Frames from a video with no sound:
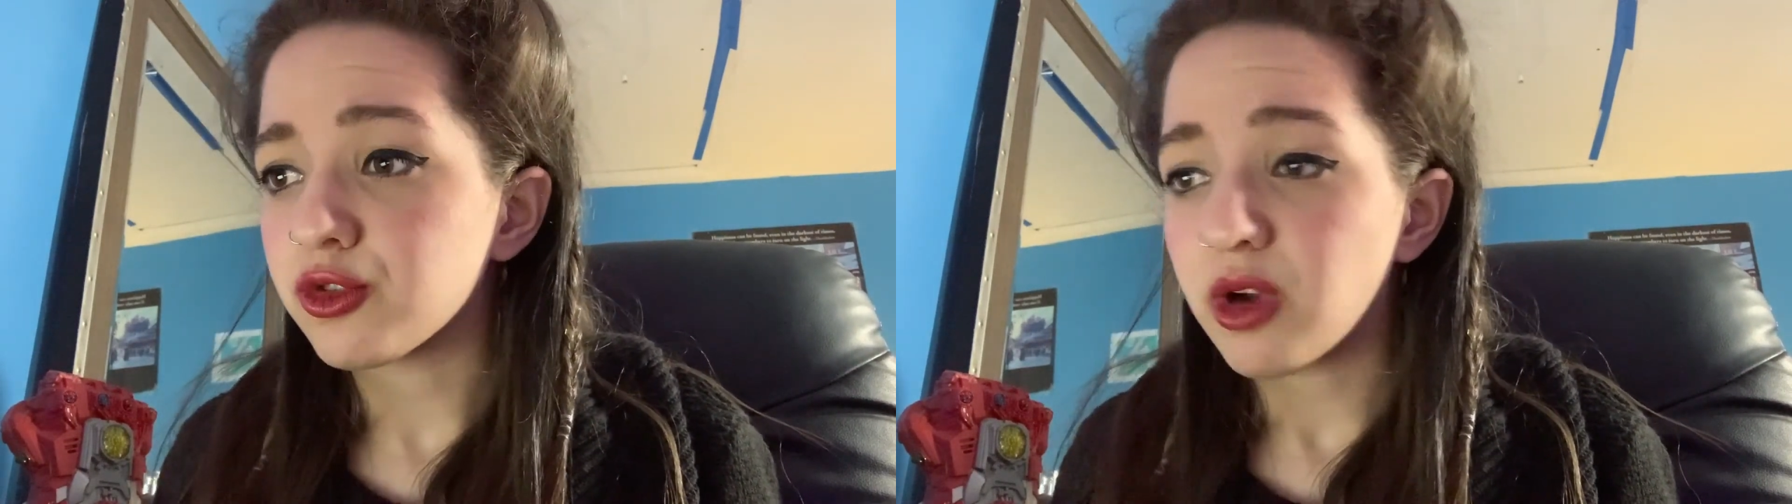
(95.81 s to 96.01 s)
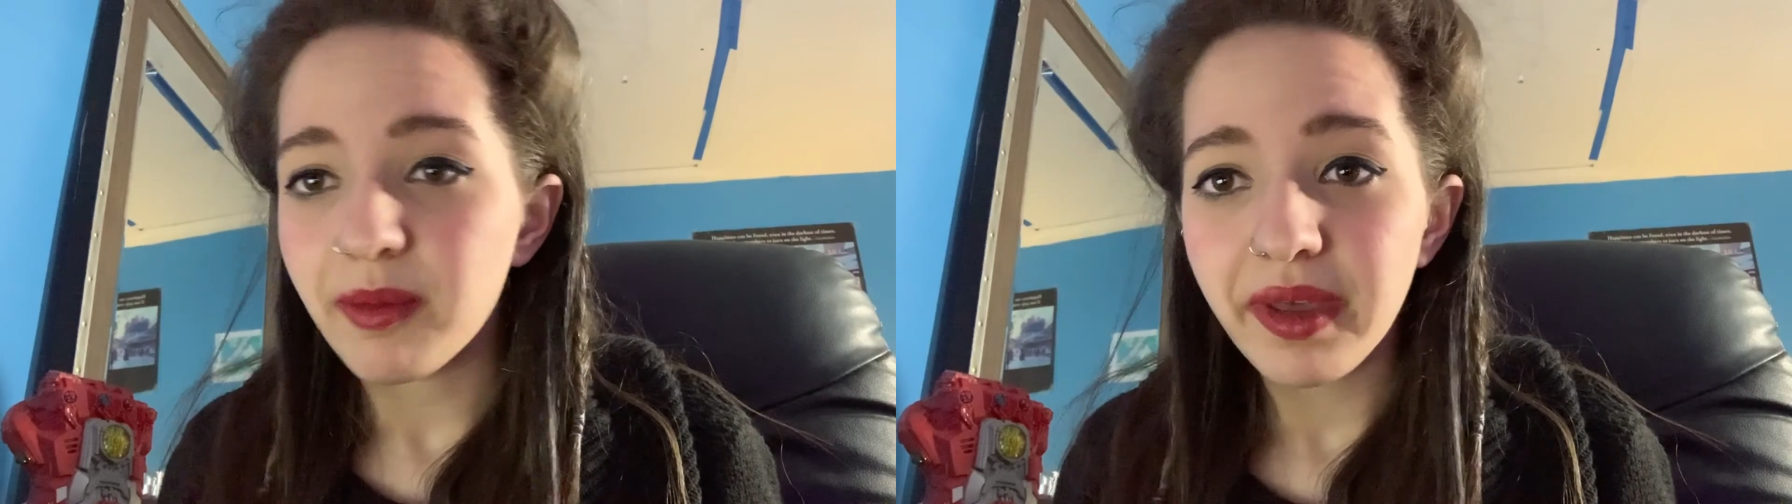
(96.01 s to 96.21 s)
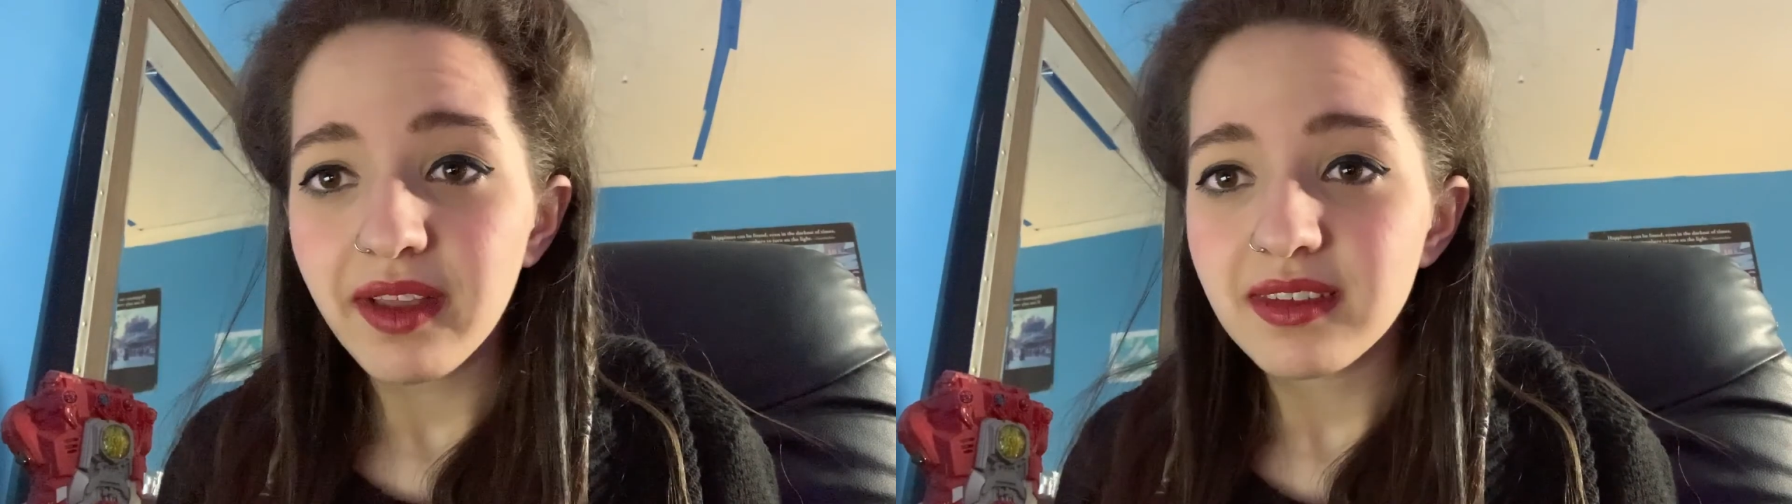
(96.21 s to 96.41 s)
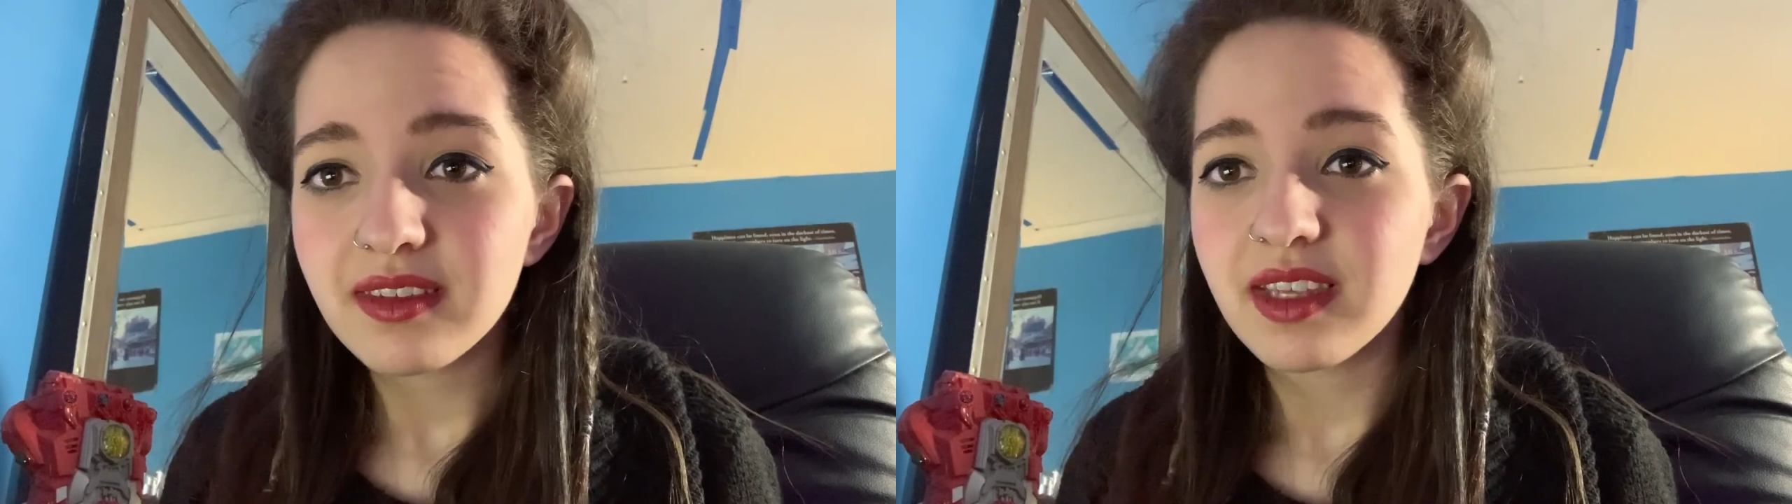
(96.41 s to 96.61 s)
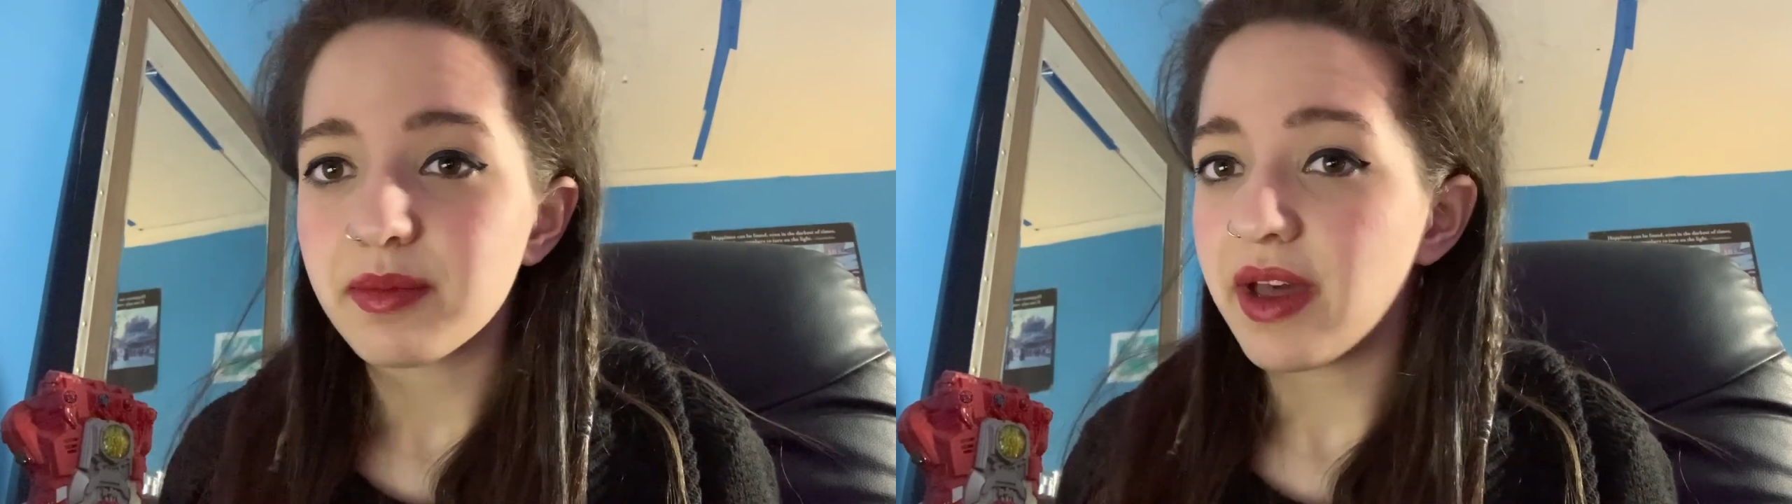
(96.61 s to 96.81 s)

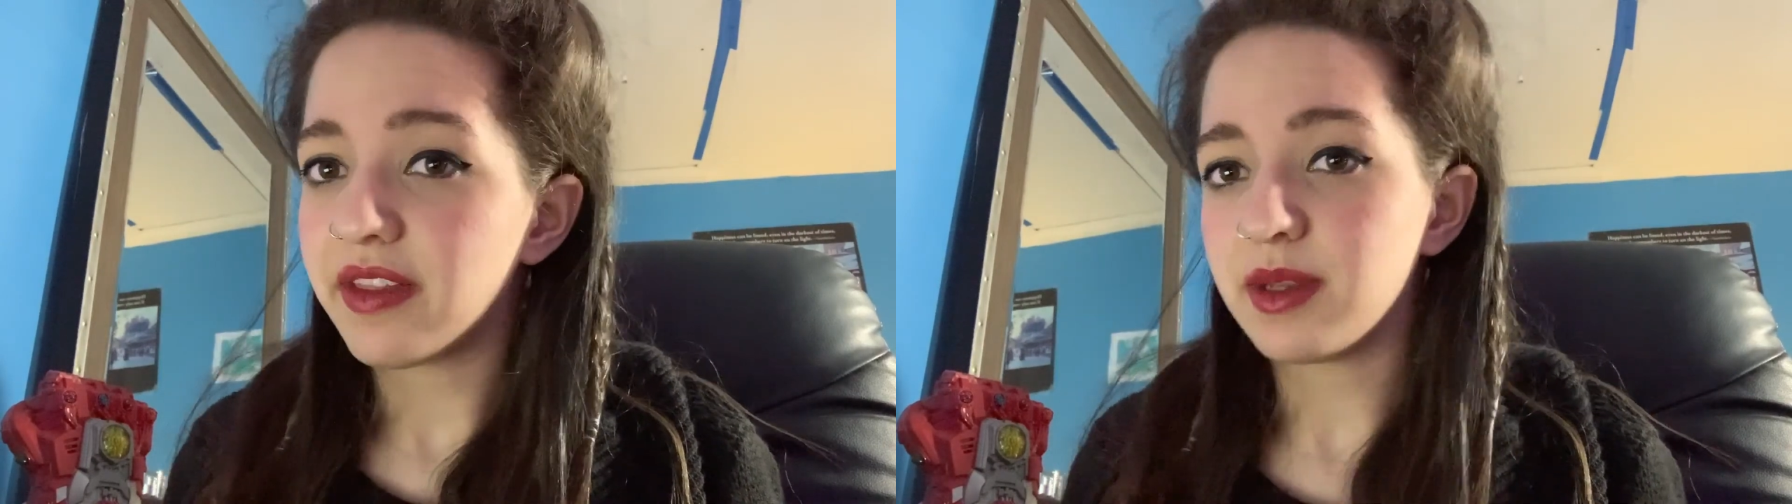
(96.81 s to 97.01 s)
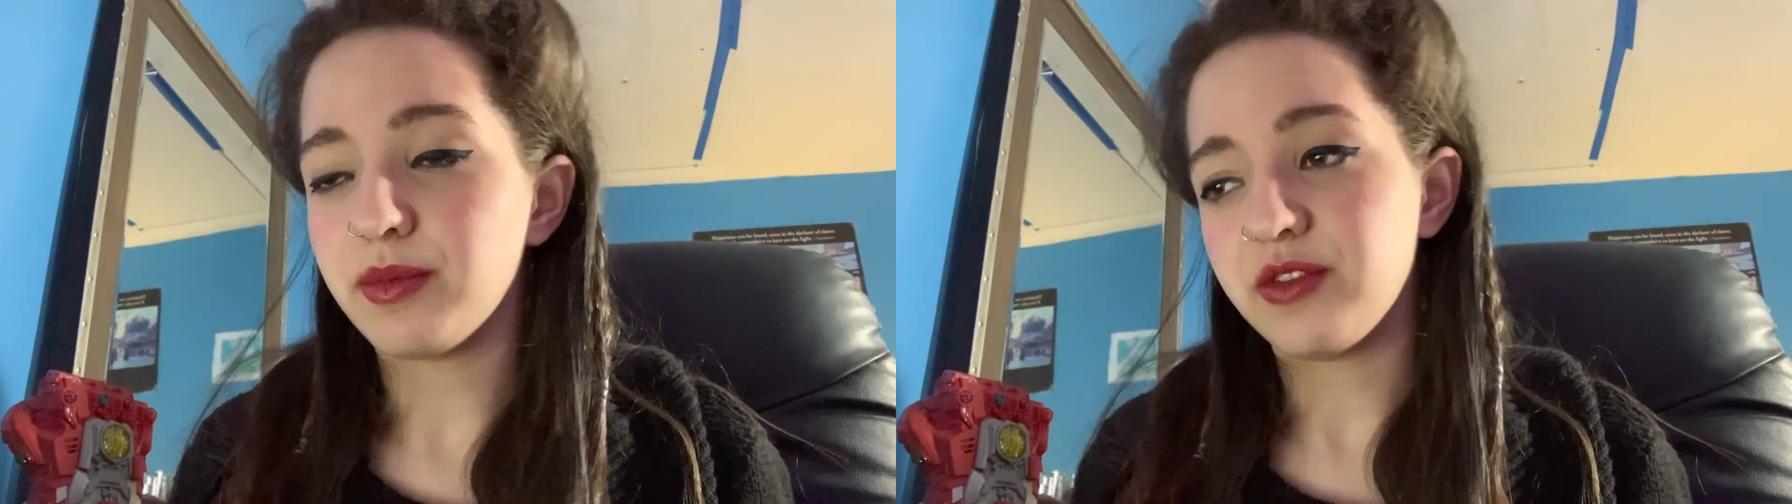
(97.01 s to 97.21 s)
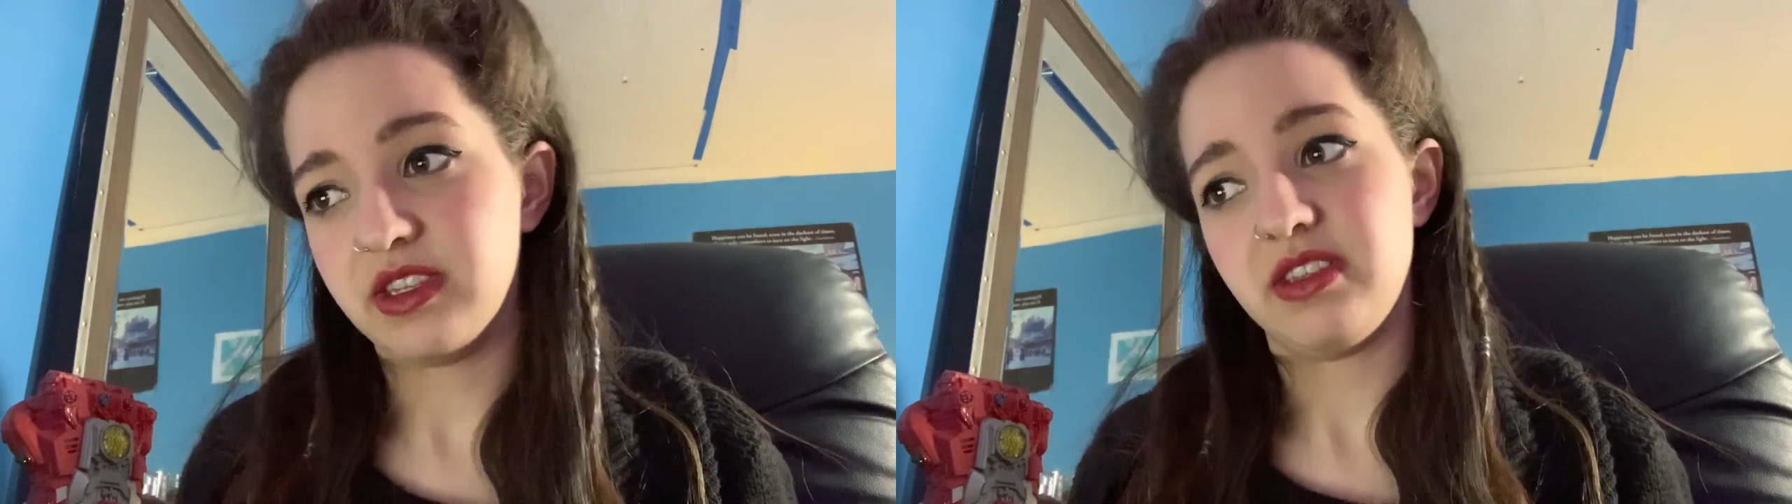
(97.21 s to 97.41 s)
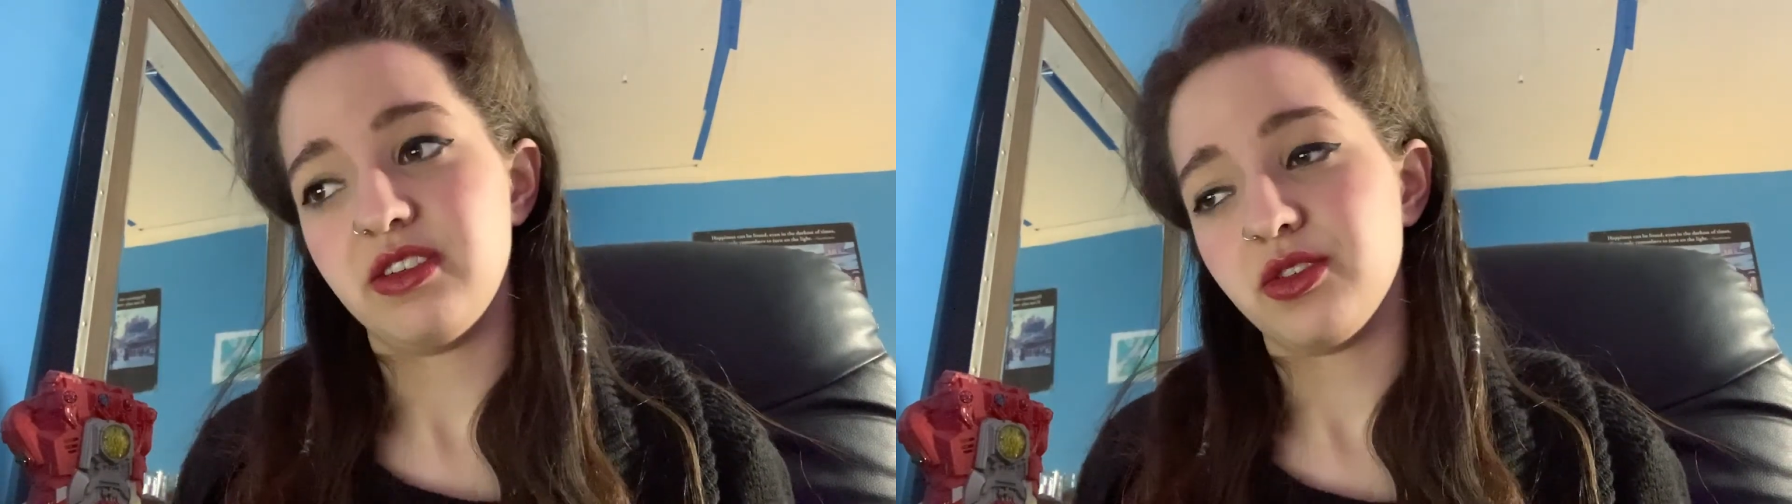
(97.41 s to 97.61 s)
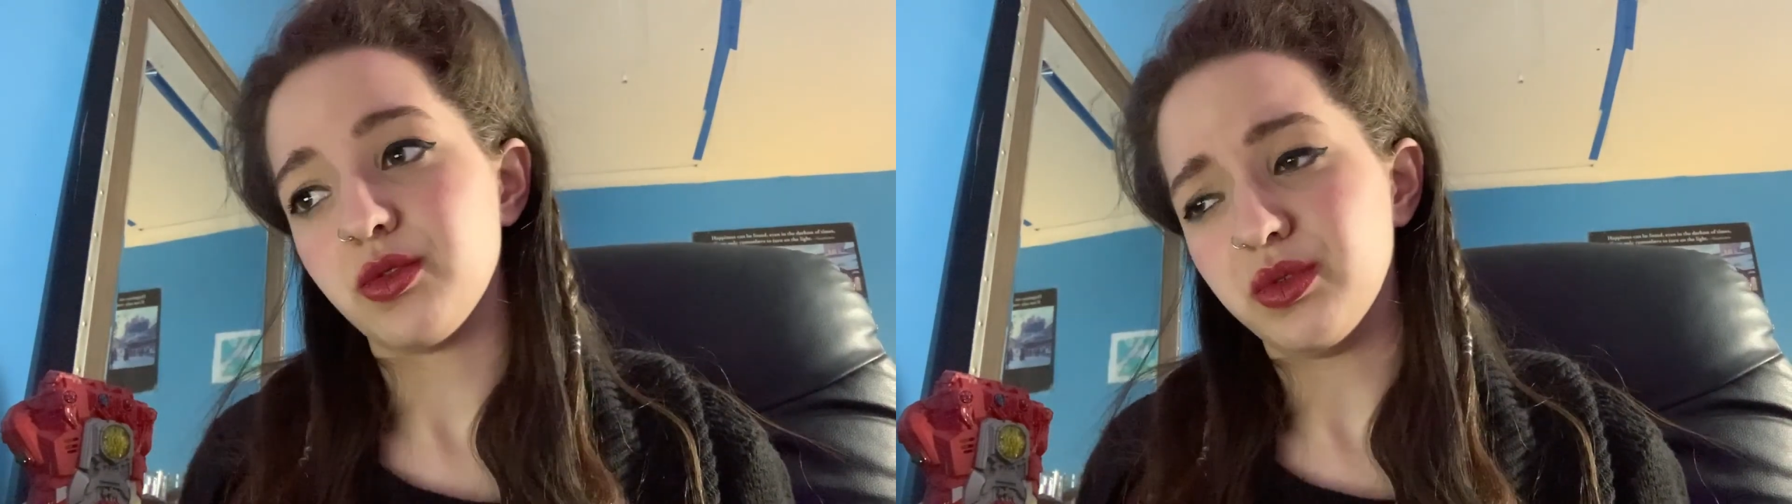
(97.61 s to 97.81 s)
dropouts at Maladam
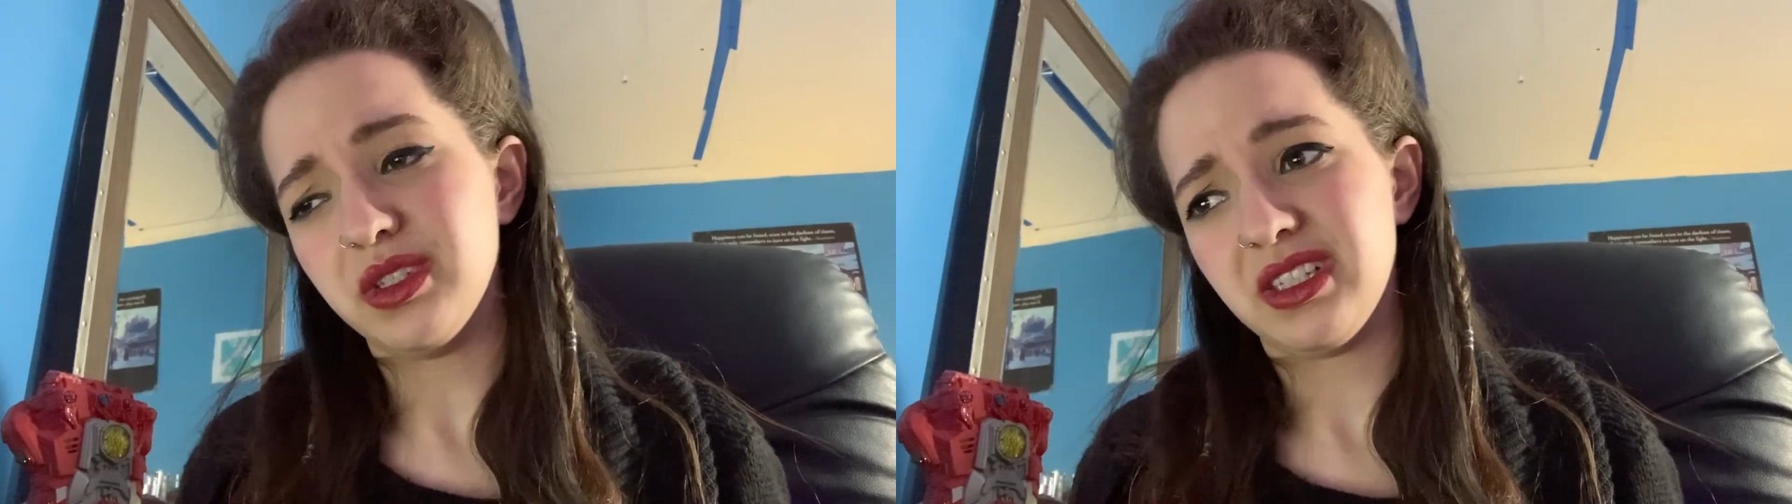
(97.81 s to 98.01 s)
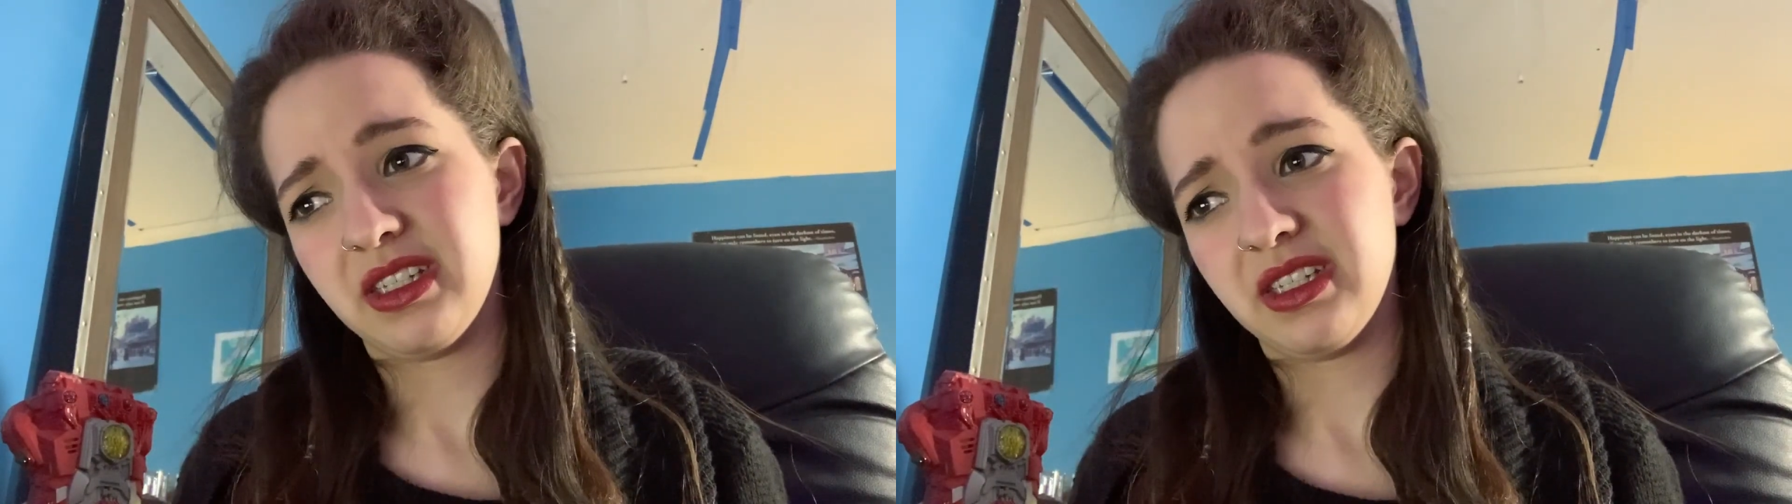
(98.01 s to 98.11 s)
Fissy School?